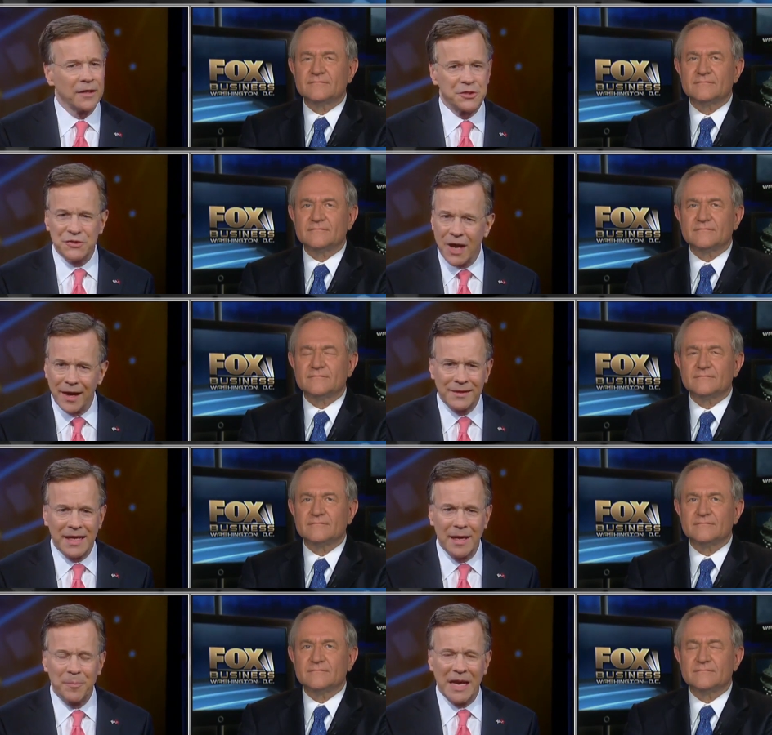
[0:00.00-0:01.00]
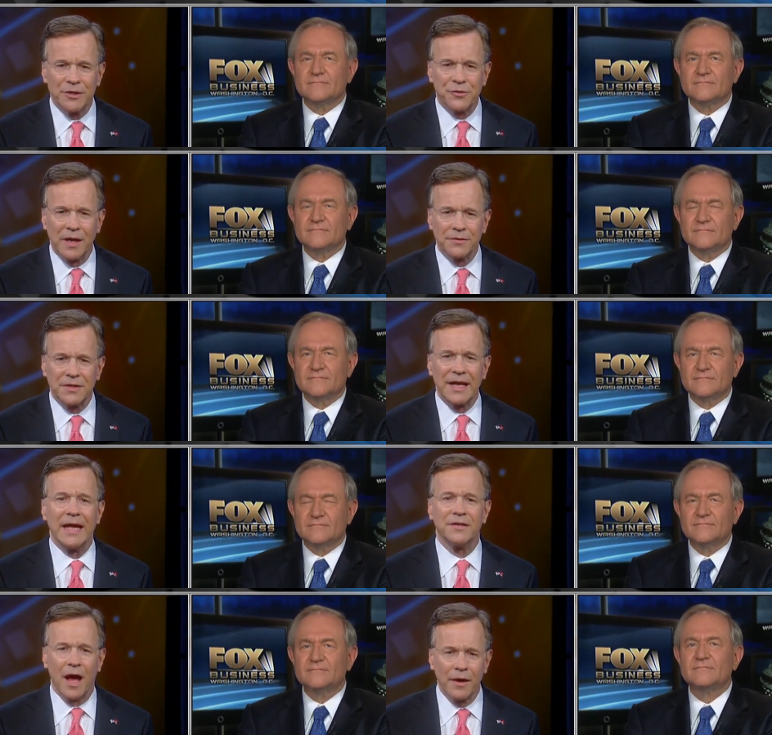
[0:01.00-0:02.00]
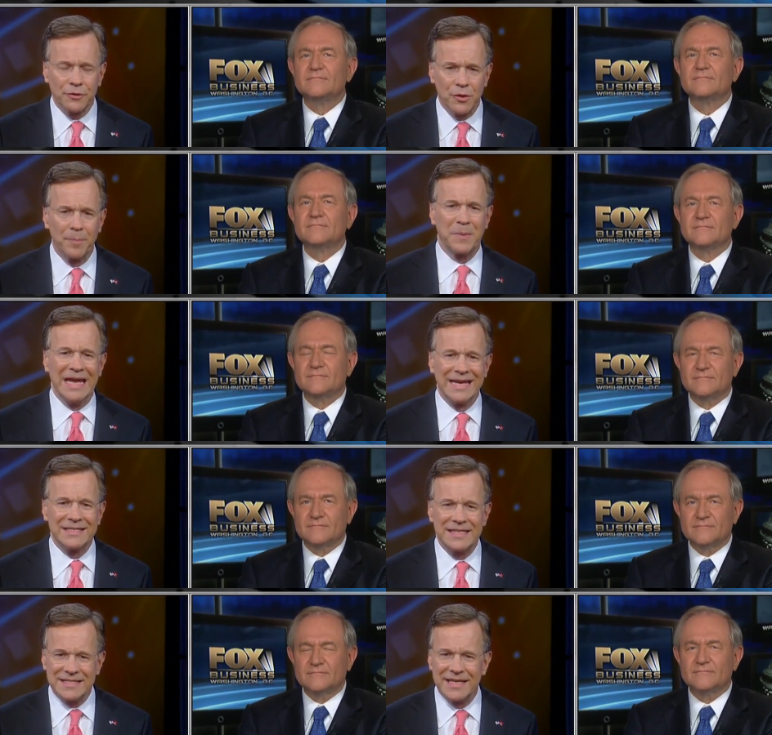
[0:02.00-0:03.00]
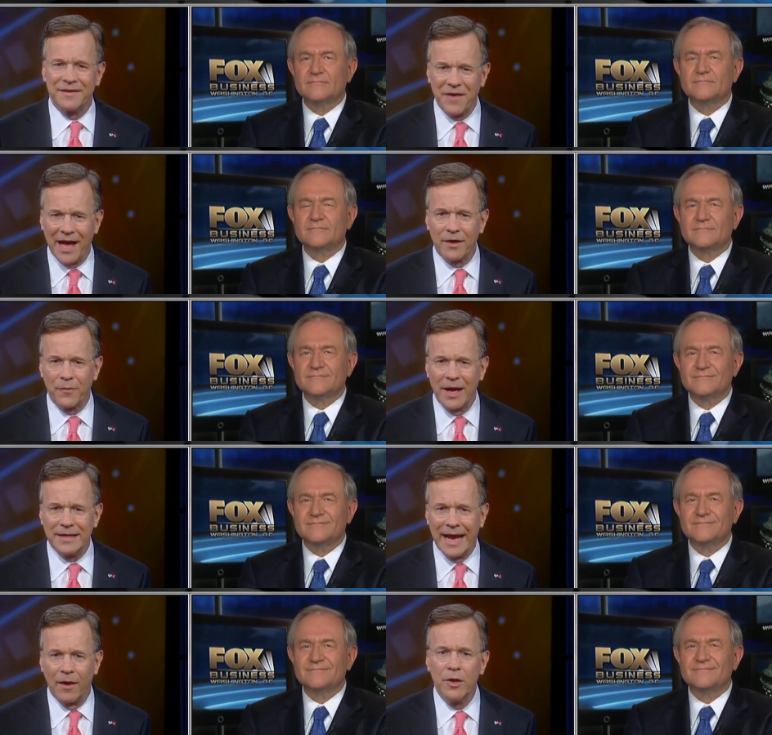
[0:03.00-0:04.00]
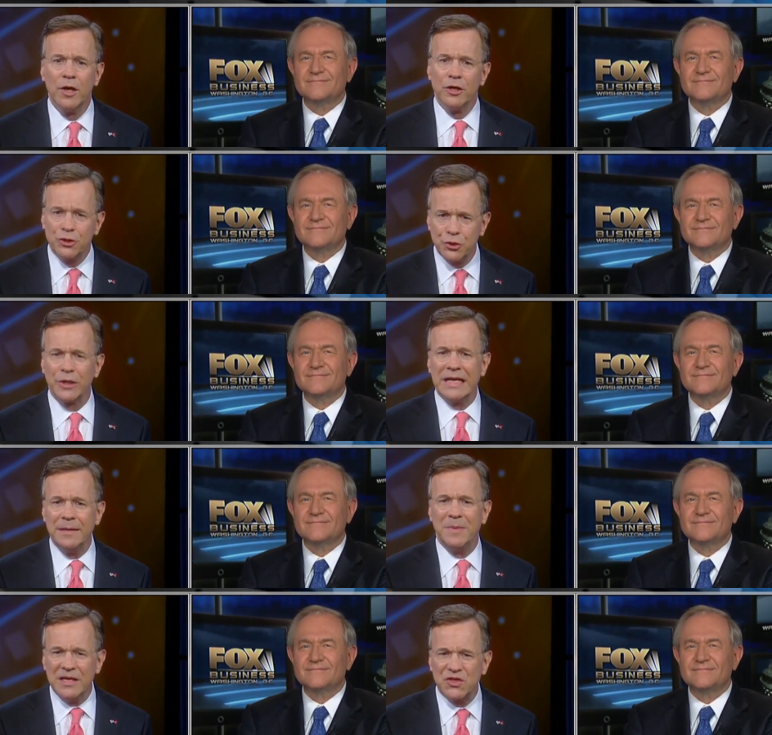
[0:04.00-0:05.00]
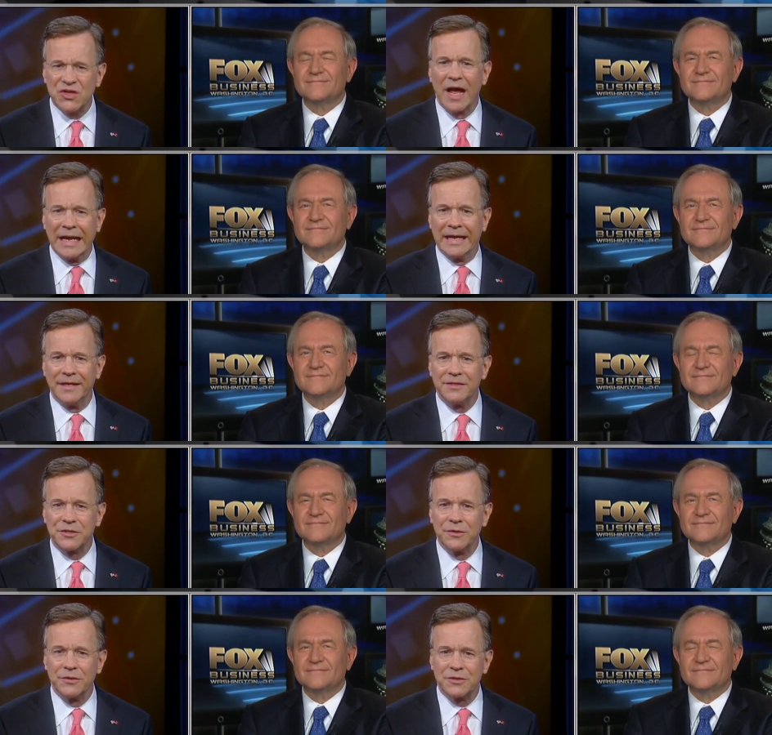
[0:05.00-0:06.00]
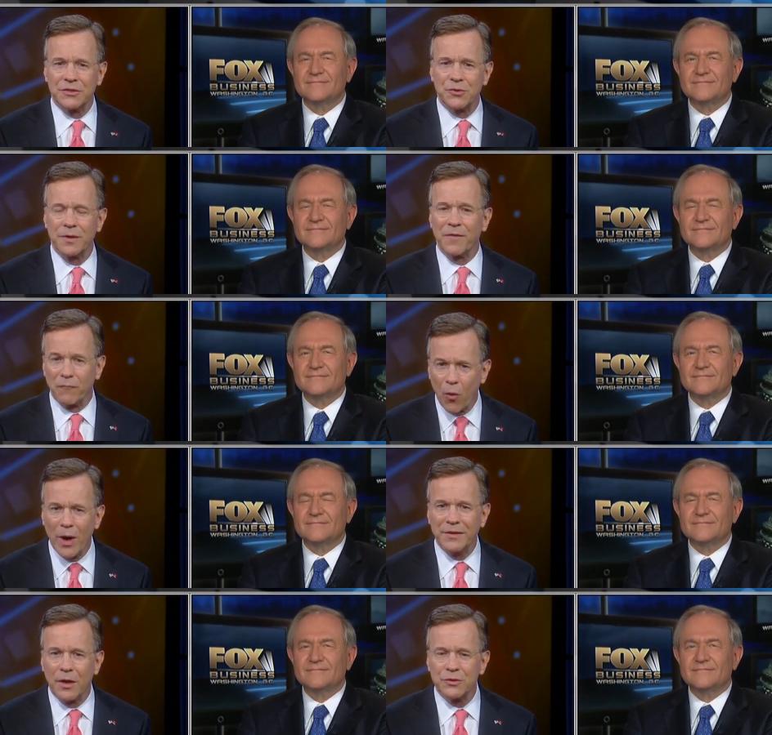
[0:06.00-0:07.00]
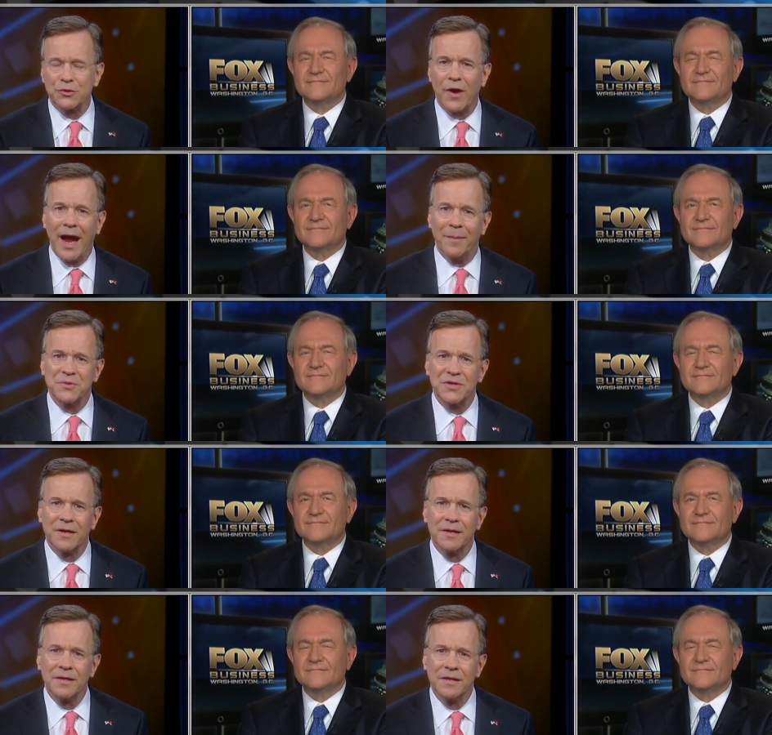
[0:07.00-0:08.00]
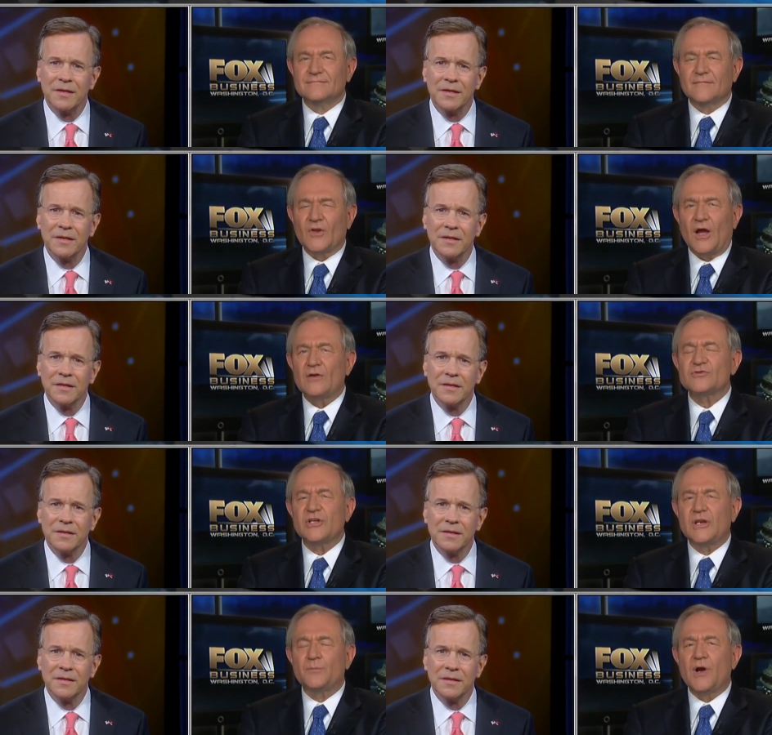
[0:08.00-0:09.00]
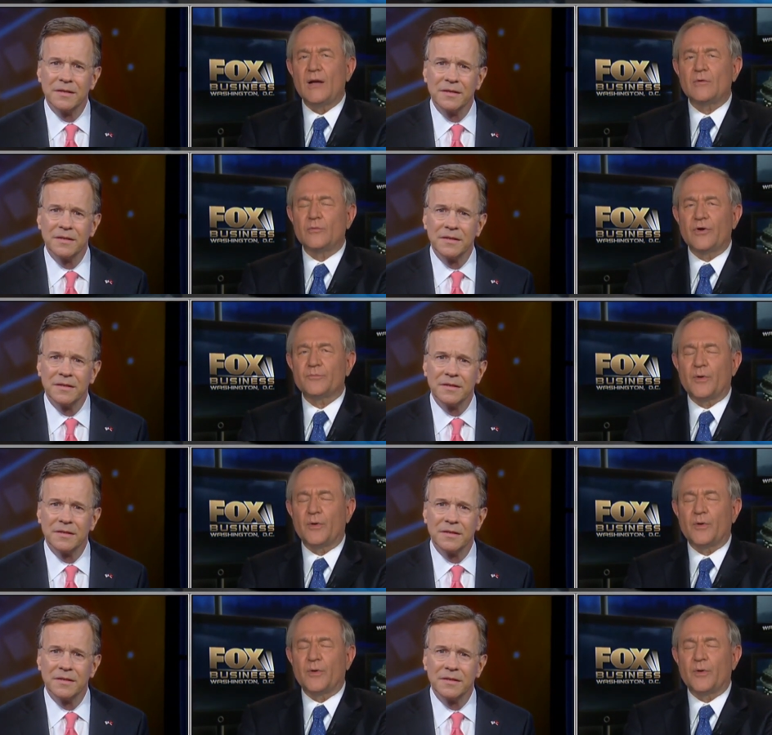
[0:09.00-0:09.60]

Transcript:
Speaker 1: She's not on the campaign trail today. Donald Trump is. He's in Nevada right now. Should he be studying to, to sort of avoid those traps? I
Speaker 2: don't see any problem with